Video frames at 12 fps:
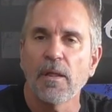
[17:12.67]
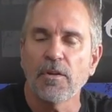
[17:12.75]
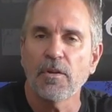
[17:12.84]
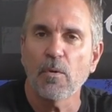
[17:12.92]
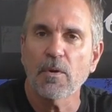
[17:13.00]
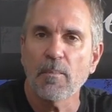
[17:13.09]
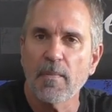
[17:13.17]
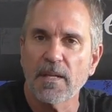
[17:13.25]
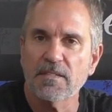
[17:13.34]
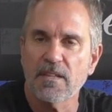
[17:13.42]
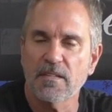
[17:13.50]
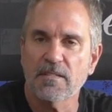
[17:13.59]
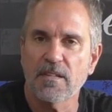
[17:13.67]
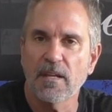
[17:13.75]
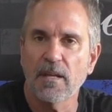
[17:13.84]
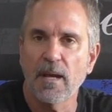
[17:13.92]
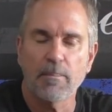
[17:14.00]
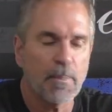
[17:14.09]
to mess this
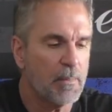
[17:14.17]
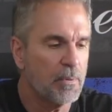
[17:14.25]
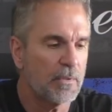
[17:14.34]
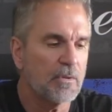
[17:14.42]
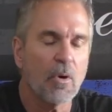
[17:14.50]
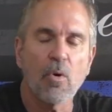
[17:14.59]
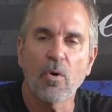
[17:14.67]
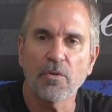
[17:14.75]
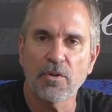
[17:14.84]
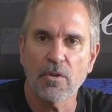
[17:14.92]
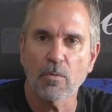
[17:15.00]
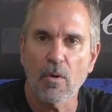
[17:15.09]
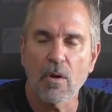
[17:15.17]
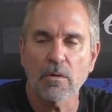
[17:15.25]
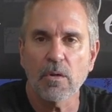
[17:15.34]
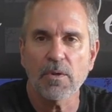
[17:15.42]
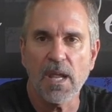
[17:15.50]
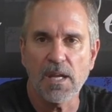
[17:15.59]
thing up by putting the holes in the wrong
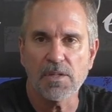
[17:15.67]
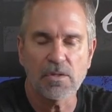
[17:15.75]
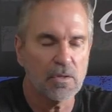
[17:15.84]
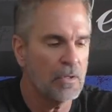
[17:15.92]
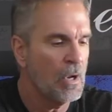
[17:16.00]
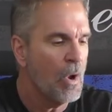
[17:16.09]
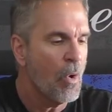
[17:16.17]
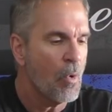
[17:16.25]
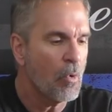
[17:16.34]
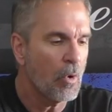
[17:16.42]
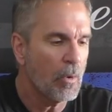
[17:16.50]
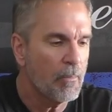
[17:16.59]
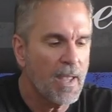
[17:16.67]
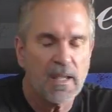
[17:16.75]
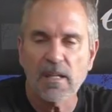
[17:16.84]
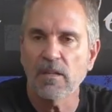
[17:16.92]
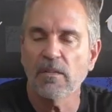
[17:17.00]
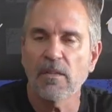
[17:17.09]
location or
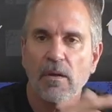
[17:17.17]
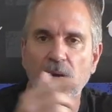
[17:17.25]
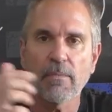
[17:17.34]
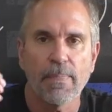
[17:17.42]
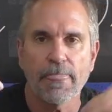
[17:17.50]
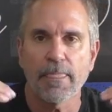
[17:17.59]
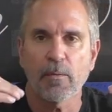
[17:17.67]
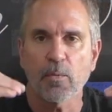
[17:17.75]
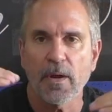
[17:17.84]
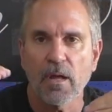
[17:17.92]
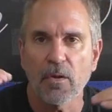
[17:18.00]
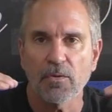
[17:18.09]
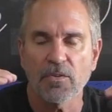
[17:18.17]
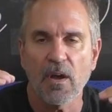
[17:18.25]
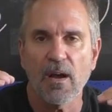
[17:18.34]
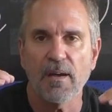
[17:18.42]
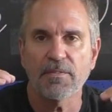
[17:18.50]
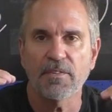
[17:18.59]
making the rails
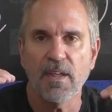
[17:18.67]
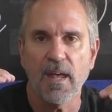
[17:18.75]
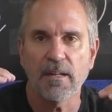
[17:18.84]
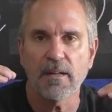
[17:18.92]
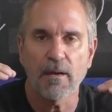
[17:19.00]
offset.